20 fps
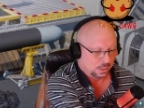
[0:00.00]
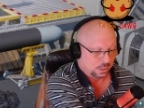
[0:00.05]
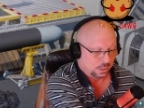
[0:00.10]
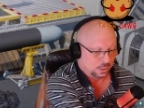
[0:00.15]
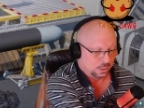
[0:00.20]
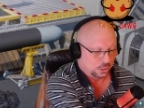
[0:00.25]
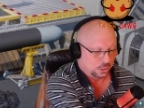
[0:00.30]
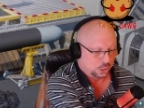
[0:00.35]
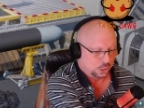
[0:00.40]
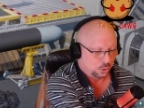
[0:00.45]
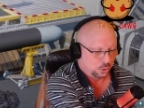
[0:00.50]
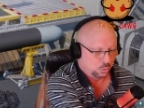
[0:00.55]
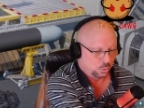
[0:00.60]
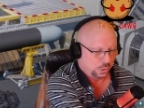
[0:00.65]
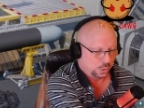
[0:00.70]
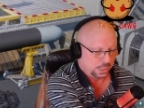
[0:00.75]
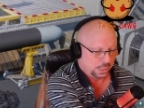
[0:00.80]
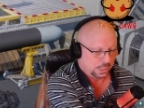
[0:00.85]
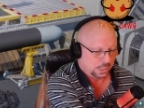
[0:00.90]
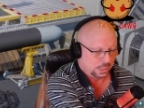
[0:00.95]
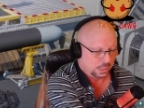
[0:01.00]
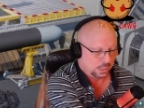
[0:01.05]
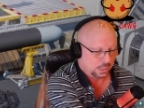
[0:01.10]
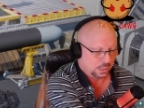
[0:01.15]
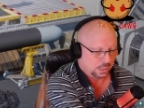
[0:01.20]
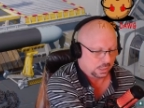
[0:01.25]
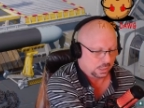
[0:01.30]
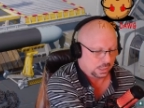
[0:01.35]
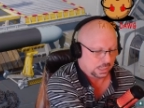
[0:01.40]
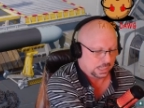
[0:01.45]
2
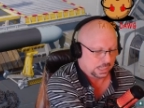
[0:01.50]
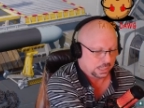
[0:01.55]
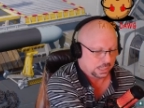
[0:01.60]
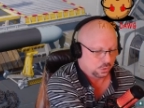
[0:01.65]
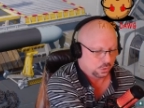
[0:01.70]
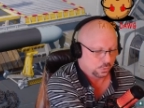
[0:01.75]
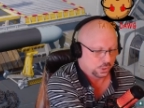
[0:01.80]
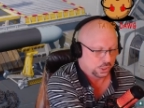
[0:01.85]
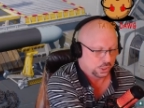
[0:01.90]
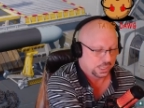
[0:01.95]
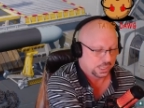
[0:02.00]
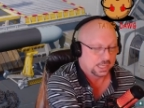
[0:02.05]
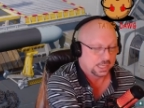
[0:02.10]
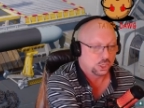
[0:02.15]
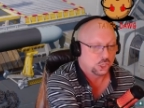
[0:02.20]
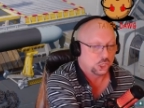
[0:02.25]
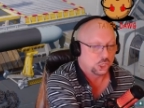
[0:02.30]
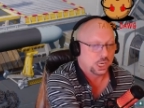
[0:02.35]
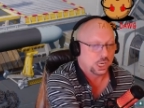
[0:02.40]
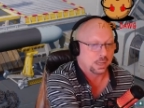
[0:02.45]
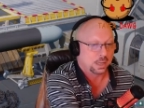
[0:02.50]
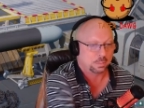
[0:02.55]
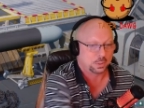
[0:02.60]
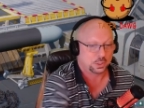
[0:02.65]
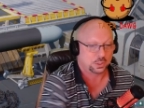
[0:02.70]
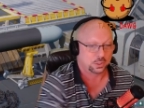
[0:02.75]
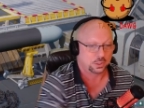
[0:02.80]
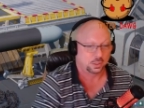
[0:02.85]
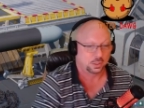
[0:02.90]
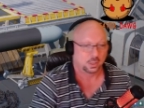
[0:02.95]
interesting
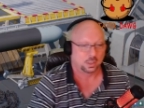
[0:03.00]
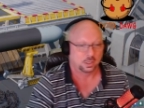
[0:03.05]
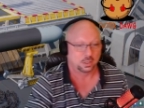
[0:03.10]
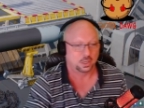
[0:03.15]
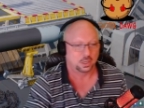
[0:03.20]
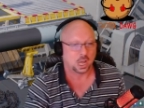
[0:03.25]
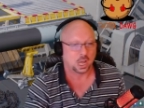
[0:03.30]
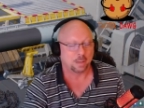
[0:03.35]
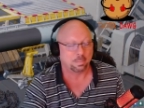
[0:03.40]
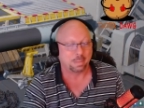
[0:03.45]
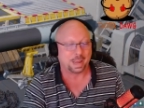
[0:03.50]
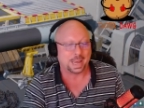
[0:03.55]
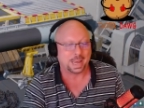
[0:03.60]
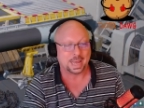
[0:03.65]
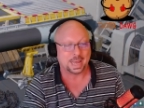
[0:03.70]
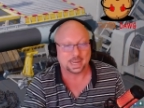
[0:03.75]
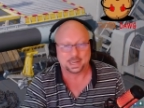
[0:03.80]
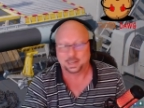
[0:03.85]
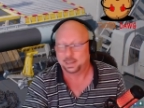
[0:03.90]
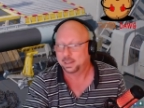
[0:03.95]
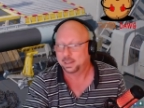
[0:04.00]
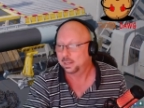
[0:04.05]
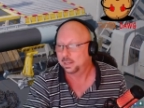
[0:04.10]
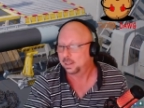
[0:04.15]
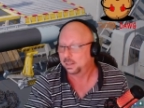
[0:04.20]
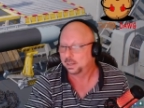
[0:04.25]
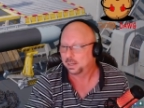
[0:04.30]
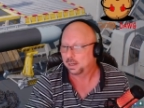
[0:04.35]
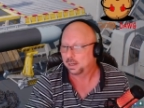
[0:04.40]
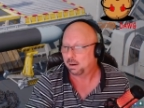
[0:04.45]
ships. Not bad.
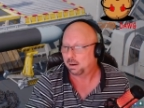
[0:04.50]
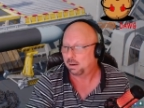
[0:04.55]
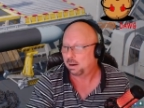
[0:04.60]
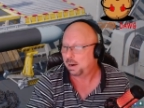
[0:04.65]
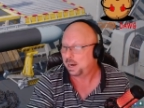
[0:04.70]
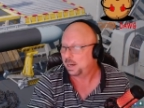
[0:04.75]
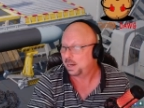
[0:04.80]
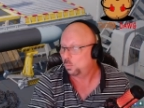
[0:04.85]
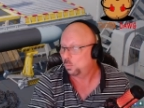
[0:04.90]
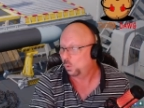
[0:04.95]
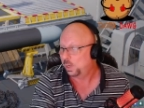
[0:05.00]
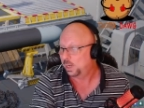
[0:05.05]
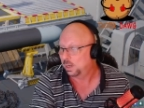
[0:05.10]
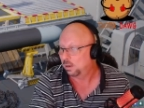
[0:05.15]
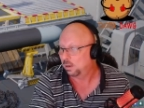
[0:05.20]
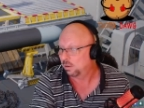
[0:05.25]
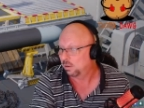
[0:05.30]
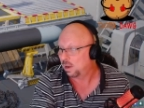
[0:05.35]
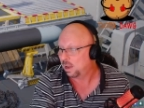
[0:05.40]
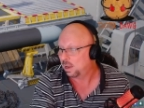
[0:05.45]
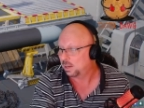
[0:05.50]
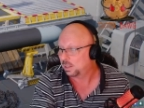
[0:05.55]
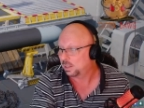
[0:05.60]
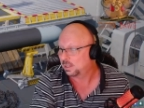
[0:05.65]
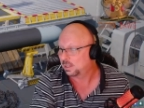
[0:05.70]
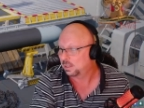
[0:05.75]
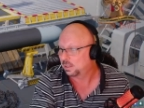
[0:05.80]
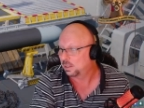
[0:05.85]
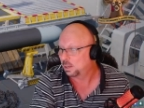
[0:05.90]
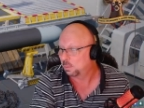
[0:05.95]
All right, we are not
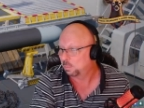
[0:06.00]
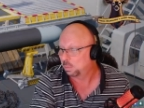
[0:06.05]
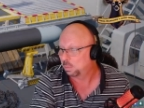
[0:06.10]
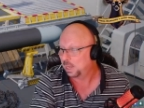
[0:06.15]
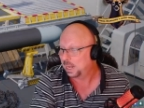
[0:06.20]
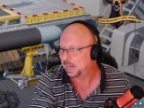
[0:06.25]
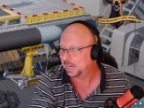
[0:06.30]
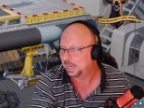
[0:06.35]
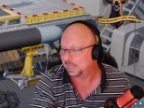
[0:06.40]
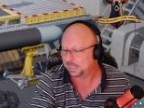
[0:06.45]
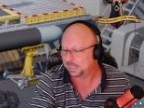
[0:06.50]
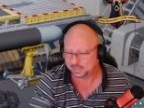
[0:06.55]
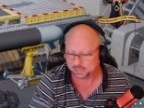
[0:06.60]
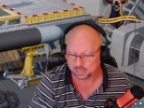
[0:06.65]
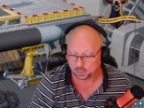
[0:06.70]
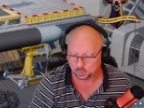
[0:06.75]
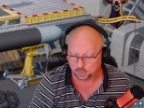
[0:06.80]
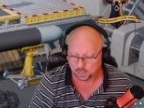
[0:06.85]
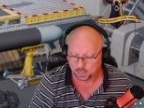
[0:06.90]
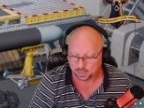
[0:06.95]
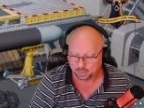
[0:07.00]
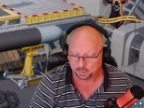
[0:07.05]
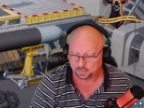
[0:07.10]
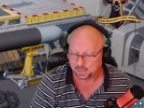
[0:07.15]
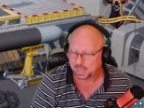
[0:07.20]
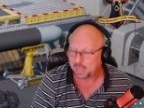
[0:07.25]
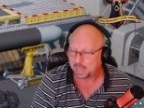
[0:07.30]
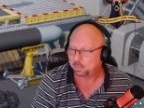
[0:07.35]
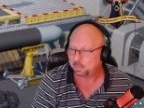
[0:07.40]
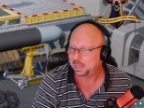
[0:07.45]
complaining. So
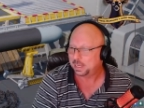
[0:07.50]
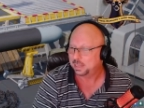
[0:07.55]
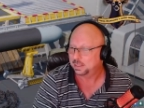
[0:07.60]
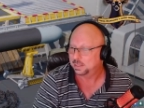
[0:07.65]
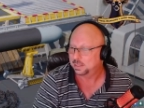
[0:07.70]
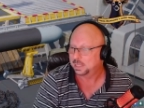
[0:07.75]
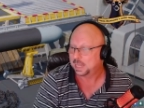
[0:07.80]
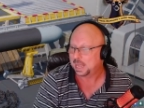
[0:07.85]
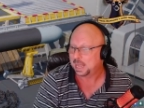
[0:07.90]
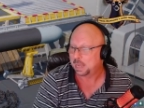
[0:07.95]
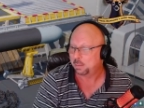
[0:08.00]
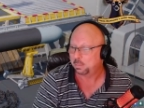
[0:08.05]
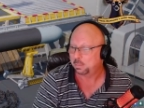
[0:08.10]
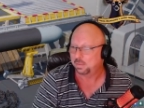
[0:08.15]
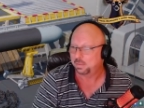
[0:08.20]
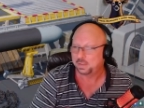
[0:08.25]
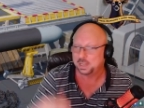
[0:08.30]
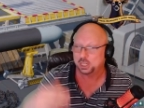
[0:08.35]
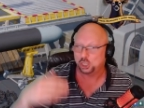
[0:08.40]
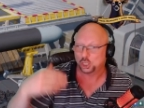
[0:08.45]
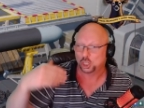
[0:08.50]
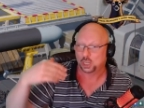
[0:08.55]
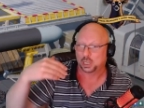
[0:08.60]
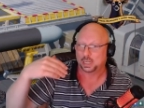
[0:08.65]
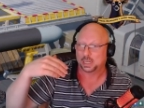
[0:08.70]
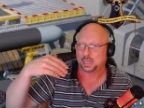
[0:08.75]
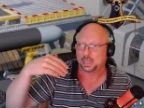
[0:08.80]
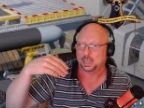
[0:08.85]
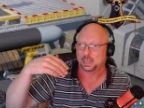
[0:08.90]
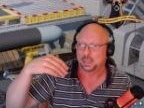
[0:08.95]
that means that I am
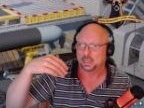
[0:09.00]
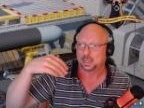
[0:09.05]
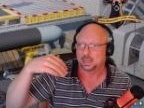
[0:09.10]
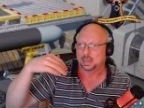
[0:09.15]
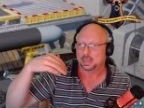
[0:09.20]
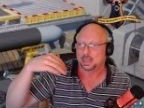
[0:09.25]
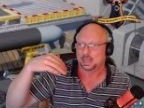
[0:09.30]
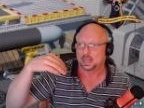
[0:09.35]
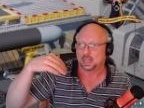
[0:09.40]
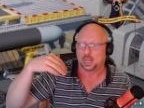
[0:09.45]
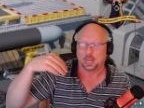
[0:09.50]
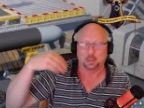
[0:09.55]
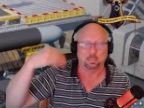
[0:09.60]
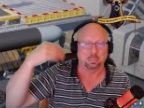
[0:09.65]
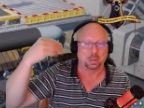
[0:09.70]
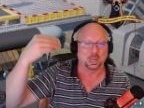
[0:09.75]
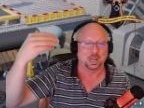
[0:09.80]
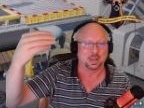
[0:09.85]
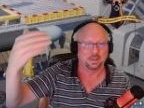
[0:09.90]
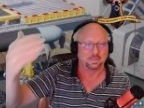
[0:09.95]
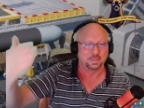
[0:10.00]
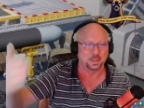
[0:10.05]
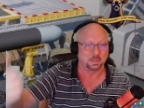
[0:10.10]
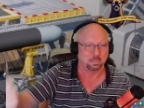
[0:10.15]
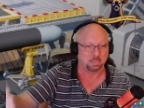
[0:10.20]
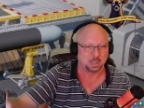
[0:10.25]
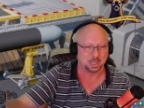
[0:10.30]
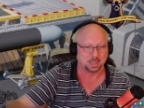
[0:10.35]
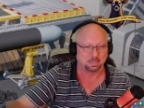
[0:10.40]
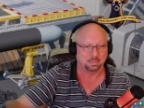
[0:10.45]
officially above the
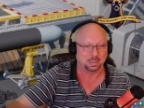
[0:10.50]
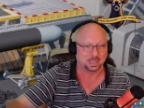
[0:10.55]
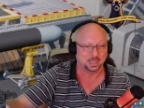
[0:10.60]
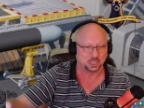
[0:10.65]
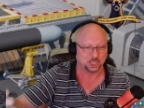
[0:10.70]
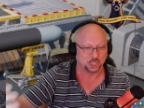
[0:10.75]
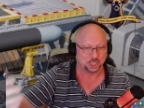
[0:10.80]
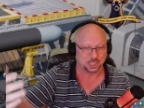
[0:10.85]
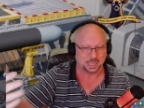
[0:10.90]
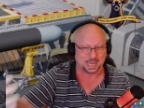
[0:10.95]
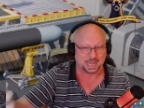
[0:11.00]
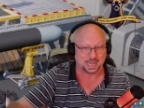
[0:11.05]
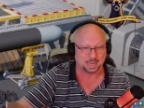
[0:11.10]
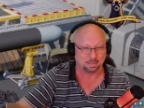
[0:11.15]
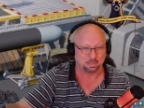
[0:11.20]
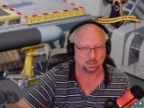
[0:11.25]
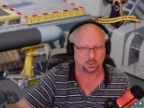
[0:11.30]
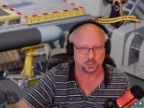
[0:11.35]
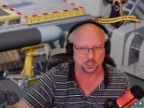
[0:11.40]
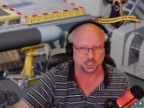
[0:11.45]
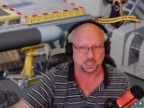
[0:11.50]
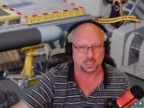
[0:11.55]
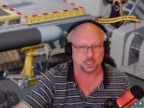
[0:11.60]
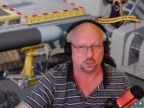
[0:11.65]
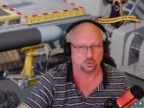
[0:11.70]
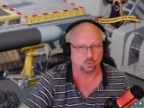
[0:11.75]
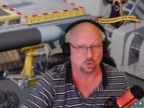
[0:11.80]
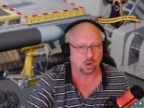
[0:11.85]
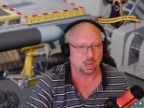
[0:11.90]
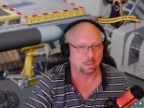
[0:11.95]
published 9%
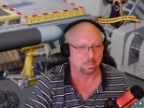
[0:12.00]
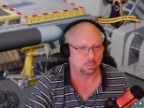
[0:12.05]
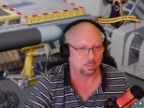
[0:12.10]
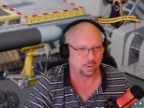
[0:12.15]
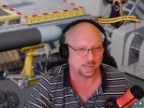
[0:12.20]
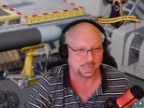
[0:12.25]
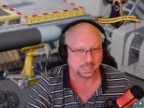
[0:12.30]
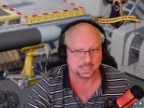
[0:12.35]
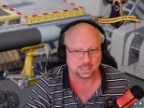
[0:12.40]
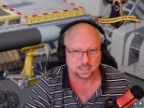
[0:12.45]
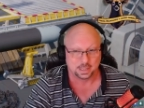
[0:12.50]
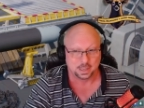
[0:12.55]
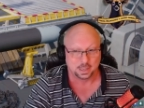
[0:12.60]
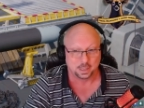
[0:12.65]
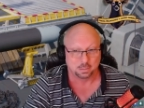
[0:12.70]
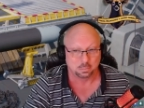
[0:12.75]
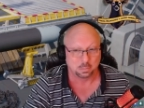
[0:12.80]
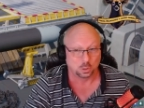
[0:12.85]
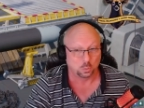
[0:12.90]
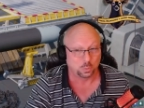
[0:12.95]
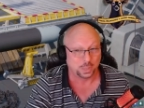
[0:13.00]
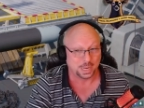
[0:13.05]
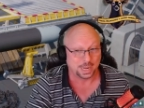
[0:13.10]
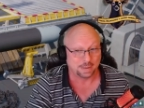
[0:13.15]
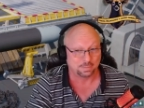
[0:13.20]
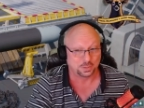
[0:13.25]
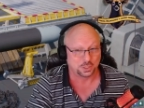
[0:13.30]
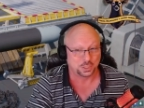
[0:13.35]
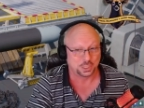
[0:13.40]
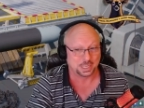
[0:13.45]
drop rate. But we have
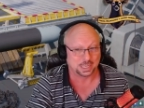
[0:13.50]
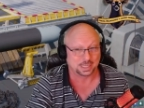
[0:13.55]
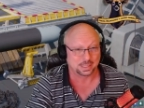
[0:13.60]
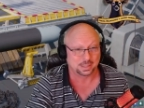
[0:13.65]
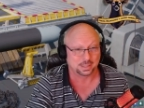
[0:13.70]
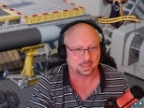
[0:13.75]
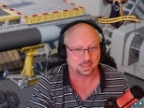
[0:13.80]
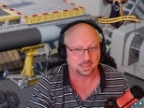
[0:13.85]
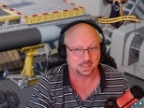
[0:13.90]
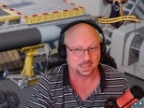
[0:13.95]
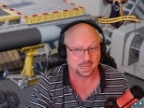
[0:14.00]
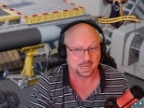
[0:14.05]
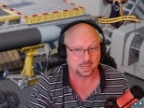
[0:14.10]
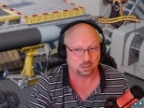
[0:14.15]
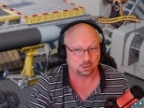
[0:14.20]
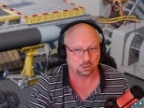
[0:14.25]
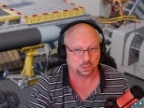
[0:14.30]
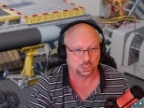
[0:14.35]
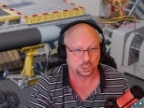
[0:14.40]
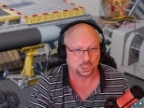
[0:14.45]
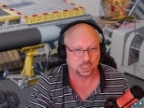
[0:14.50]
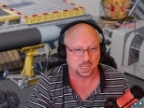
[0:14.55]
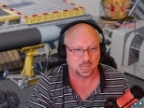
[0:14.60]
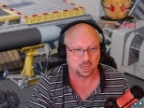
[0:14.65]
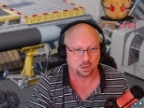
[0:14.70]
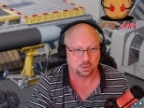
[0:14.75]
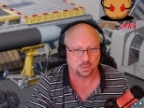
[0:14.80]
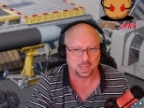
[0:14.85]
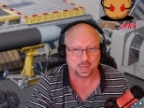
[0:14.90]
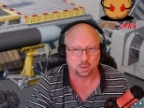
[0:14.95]
6 containers to
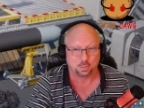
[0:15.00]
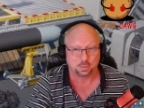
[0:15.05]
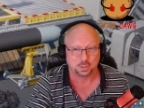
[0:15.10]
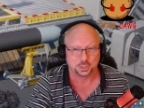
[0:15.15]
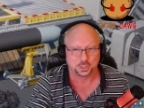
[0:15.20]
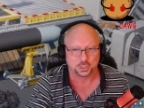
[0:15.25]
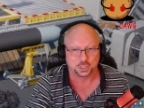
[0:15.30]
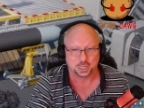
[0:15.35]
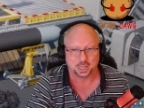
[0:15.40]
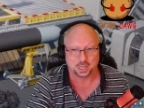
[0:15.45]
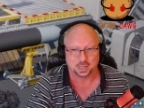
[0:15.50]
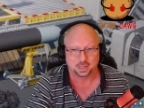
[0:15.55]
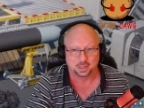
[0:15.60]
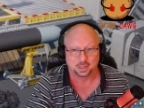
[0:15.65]
go. That was our